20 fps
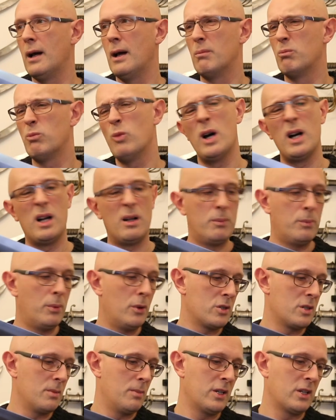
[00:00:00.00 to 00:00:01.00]
well,
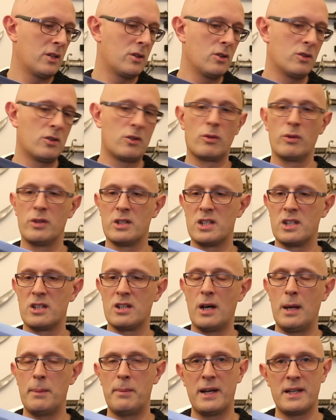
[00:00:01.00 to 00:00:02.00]
possibly you could call this a
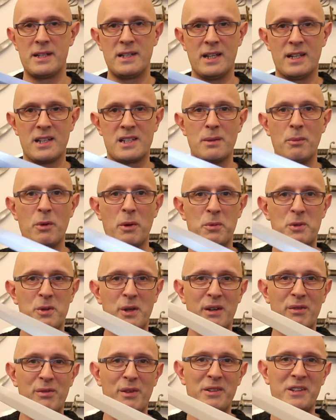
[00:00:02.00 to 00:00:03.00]
Type 18, it's somewhere
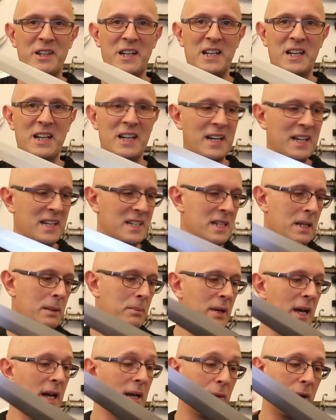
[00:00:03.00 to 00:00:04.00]
between a 15 and an 18,
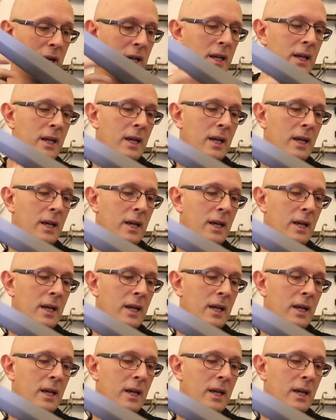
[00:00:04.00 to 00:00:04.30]
but anyway,